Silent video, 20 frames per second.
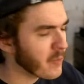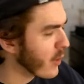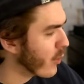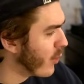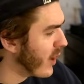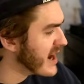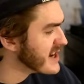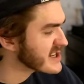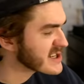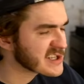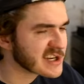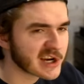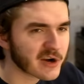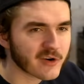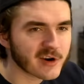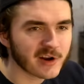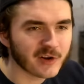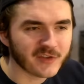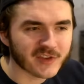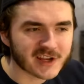why
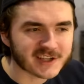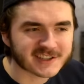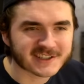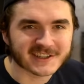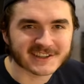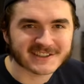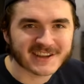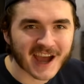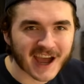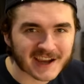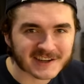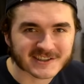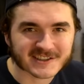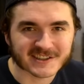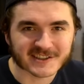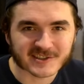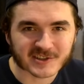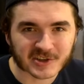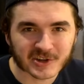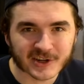cereal needs to taste
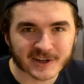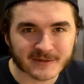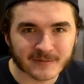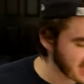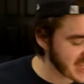this good.